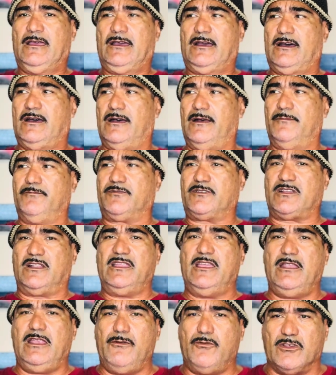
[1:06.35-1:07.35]

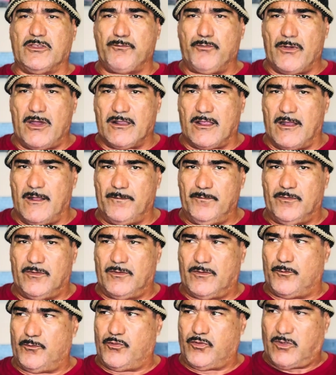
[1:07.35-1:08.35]
Kalili was brought on
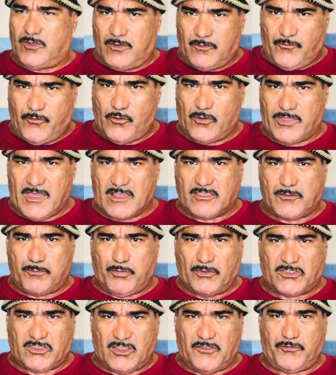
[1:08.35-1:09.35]
for that
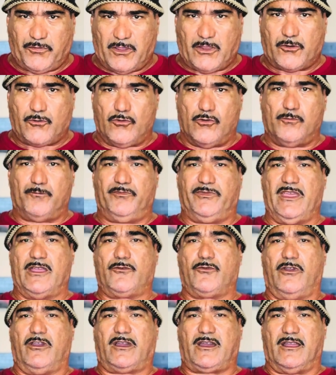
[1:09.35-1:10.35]
specific group that
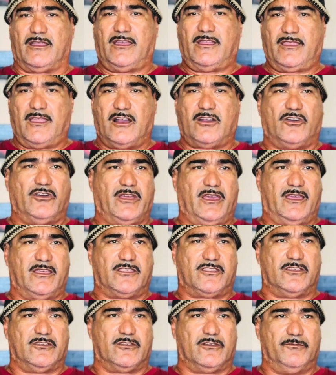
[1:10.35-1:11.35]
were kind of
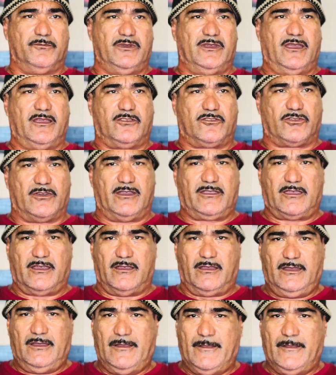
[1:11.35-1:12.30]
knuckleheads, and tried to